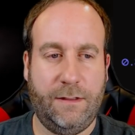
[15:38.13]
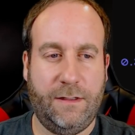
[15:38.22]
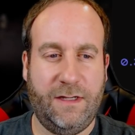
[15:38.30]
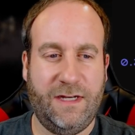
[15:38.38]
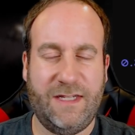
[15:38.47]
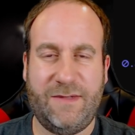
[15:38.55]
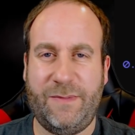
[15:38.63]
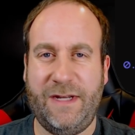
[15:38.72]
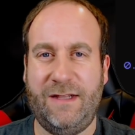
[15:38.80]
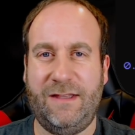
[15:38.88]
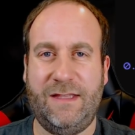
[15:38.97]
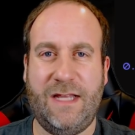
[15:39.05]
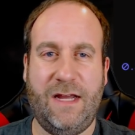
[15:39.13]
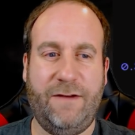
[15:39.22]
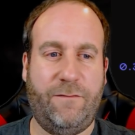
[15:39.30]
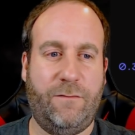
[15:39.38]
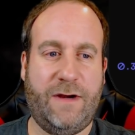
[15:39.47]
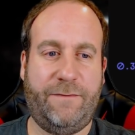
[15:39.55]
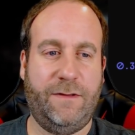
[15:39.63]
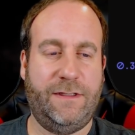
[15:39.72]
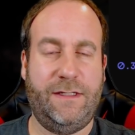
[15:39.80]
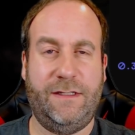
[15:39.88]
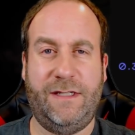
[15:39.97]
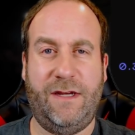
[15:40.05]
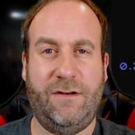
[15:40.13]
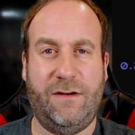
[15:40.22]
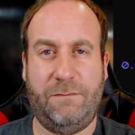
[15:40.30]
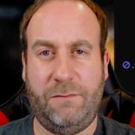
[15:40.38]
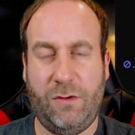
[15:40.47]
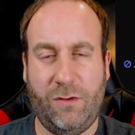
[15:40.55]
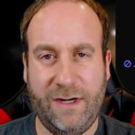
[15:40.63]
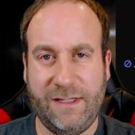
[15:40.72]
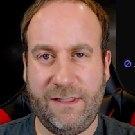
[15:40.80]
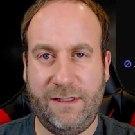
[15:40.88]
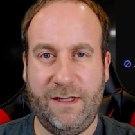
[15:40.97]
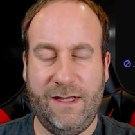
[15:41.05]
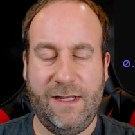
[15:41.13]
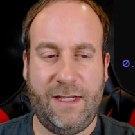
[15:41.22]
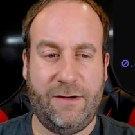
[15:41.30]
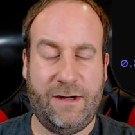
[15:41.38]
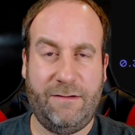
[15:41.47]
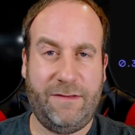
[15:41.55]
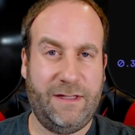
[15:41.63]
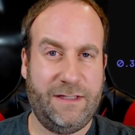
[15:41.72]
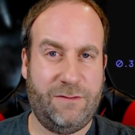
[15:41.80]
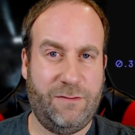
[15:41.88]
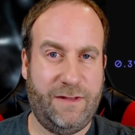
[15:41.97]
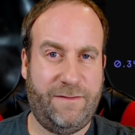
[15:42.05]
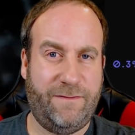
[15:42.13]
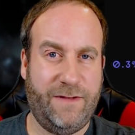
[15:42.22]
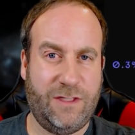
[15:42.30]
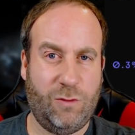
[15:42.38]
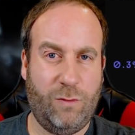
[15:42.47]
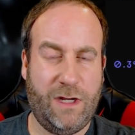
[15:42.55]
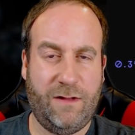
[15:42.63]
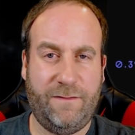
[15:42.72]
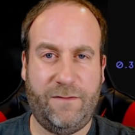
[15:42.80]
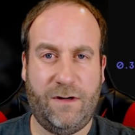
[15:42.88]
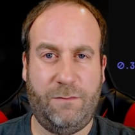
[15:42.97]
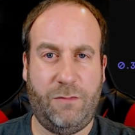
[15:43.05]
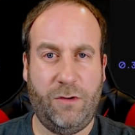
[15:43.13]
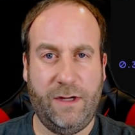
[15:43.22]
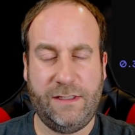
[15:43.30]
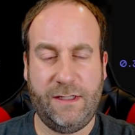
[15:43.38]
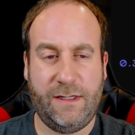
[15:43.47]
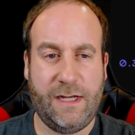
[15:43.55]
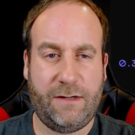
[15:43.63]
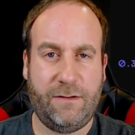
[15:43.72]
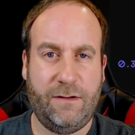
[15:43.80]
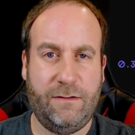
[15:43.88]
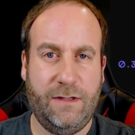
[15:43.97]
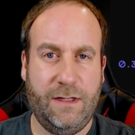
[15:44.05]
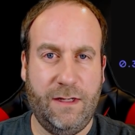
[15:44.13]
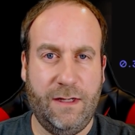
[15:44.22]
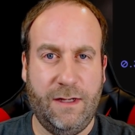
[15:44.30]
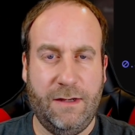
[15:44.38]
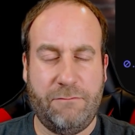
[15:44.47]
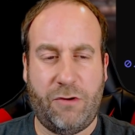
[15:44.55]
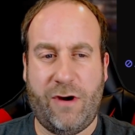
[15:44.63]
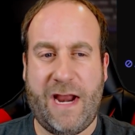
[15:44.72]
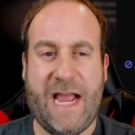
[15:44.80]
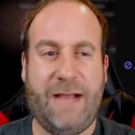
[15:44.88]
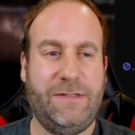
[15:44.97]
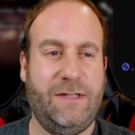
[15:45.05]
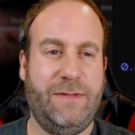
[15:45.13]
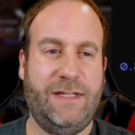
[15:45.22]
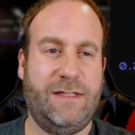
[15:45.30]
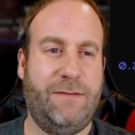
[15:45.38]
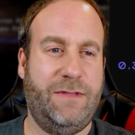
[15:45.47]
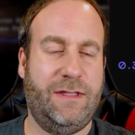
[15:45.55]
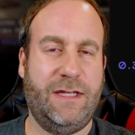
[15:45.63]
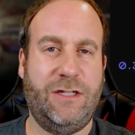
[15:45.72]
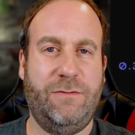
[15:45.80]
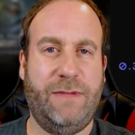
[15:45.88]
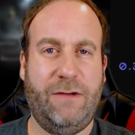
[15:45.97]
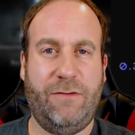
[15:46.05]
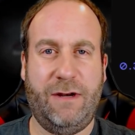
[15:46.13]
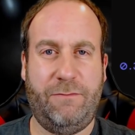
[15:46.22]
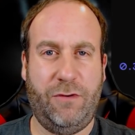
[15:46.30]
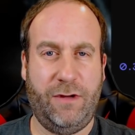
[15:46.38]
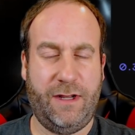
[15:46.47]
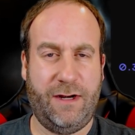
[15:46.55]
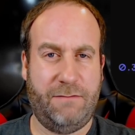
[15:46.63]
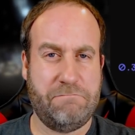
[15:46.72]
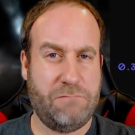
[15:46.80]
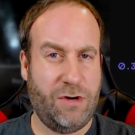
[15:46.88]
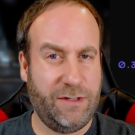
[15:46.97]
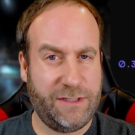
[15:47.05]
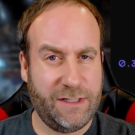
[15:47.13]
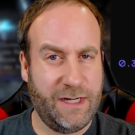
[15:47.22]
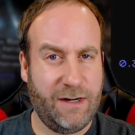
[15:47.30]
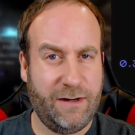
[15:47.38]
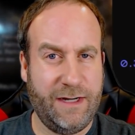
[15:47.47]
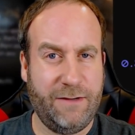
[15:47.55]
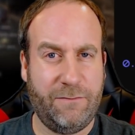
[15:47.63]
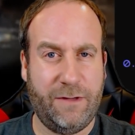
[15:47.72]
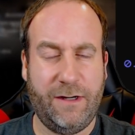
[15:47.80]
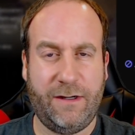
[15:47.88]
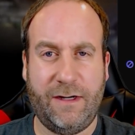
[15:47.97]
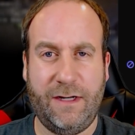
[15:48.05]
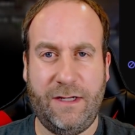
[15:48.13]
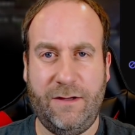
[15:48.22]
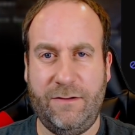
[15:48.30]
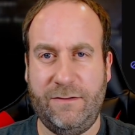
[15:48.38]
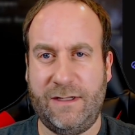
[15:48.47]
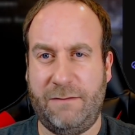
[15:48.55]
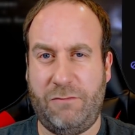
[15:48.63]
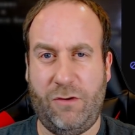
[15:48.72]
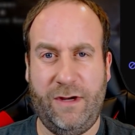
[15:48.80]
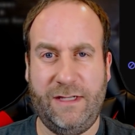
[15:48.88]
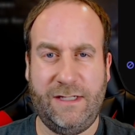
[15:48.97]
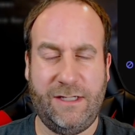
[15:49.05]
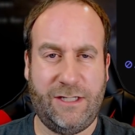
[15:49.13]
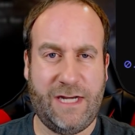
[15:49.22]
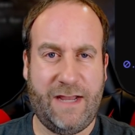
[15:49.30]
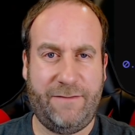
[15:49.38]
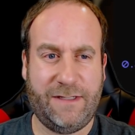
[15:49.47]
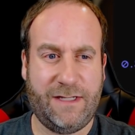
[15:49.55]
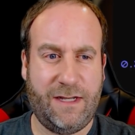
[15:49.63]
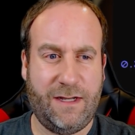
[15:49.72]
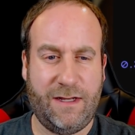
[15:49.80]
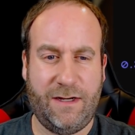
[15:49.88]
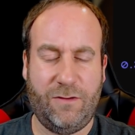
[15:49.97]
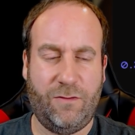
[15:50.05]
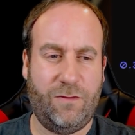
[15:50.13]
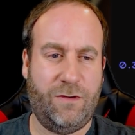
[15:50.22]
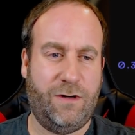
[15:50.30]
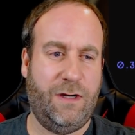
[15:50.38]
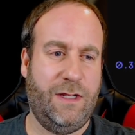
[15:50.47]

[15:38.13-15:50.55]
And despite a lot of references here to poison, I don't think this really fits well for a poison necro. Perhaps it'd be something that you might want to put on a mercenary when you're going to use a poison Javazon or